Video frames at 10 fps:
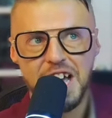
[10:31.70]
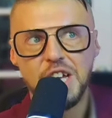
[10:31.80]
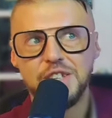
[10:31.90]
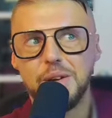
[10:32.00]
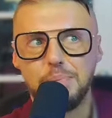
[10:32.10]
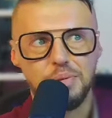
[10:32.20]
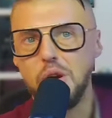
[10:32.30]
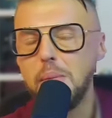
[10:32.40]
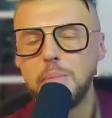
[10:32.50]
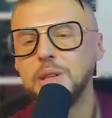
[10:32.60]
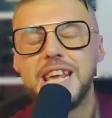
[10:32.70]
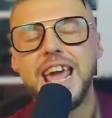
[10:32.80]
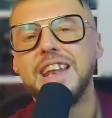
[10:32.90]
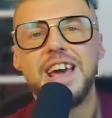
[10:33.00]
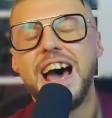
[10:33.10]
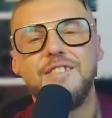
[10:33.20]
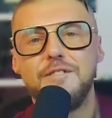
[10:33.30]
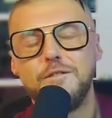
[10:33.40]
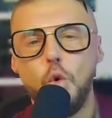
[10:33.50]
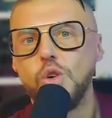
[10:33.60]
you probably can
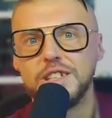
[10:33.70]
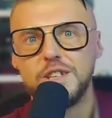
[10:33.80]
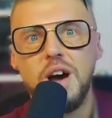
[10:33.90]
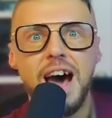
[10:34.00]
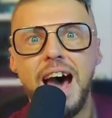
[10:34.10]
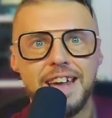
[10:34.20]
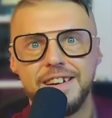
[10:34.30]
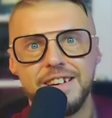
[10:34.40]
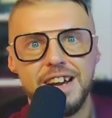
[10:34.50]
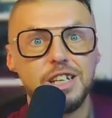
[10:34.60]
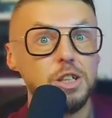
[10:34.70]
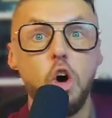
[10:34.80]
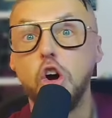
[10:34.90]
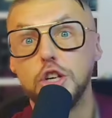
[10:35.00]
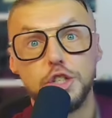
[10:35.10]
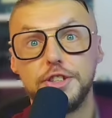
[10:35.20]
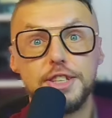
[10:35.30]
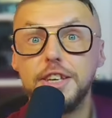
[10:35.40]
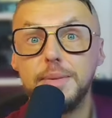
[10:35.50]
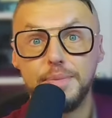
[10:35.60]
afford to hire a large
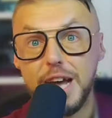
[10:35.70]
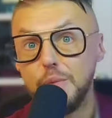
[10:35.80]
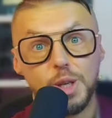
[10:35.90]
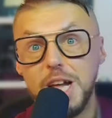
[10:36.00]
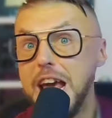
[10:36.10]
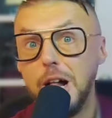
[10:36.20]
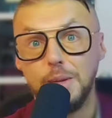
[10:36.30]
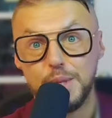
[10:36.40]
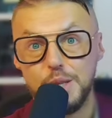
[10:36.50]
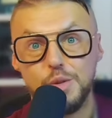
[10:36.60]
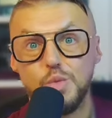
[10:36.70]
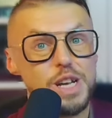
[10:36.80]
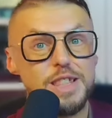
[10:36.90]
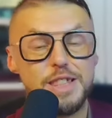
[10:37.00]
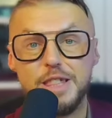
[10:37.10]
team that will help you with